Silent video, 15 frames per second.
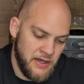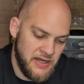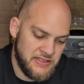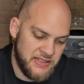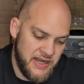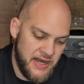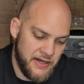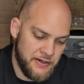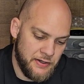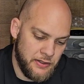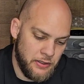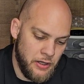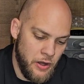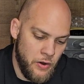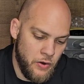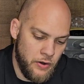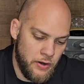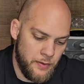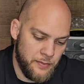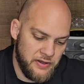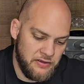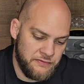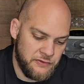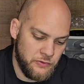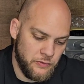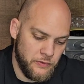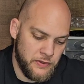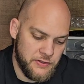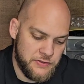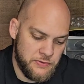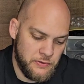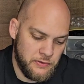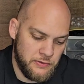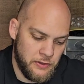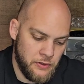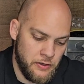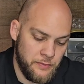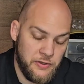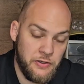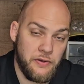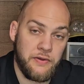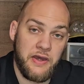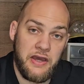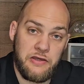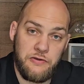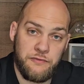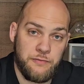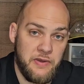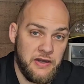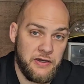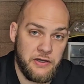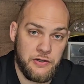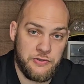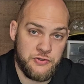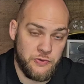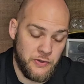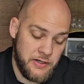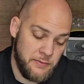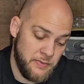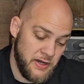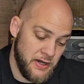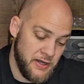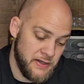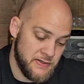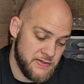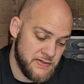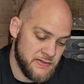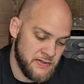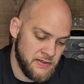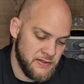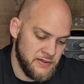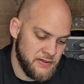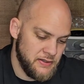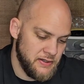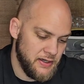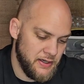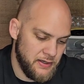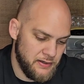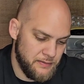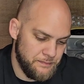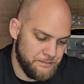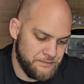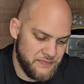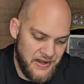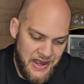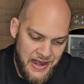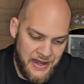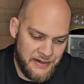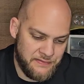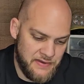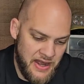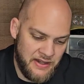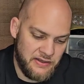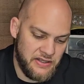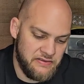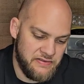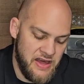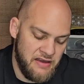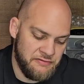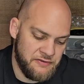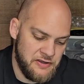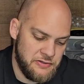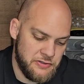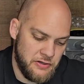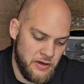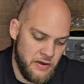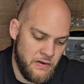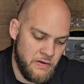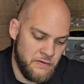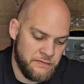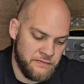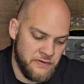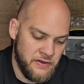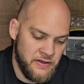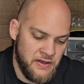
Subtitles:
It's got an alarm if you want it to alarm you. Okay, you've been here 20 minutes. I leave that feature off.